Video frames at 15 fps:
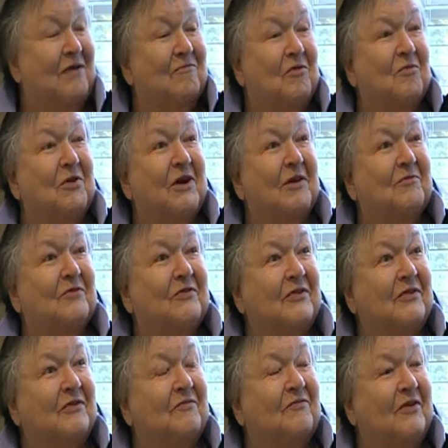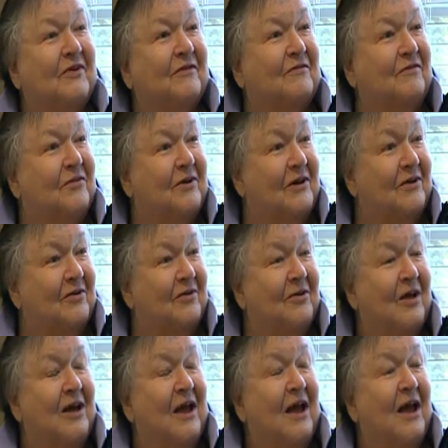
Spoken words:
for what I was going to fix for dinner,